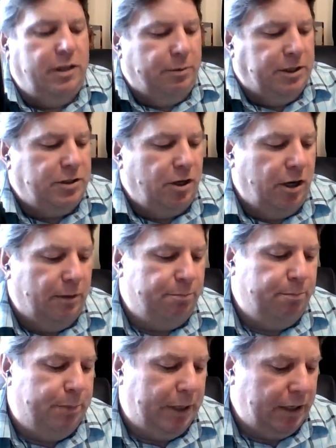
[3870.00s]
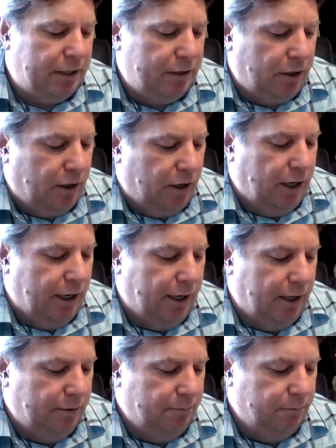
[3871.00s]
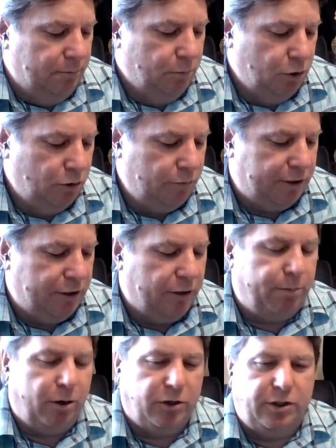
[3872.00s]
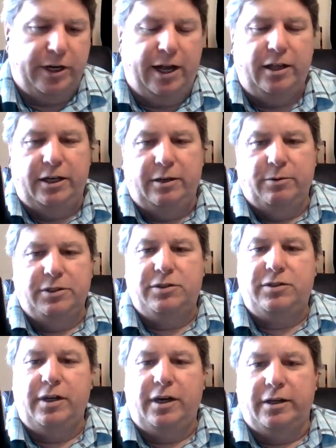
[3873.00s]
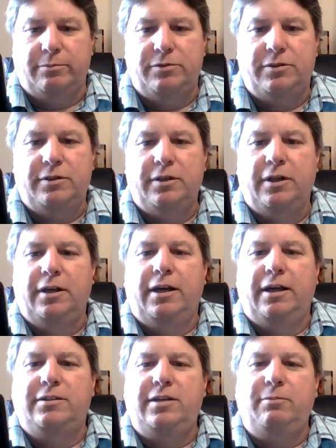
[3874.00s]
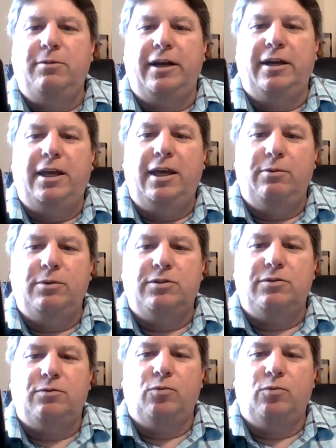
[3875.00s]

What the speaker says: that we saw a big move in their personality was Stubbs. It seemed like he was